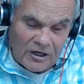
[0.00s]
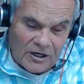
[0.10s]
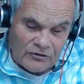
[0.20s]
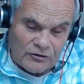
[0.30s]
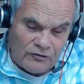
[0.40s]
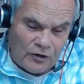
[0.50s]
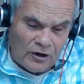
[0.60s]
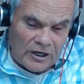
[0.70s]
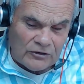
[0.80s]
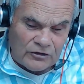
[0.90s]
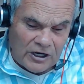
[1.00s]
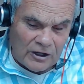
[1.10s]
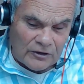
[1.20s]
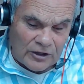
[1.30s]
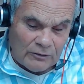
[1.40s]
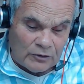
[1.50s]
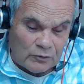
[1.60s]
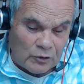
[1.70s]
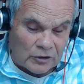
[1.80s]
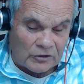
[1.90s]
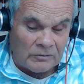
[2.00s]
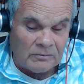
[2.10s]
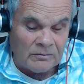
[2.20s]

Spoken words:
as to how that would work.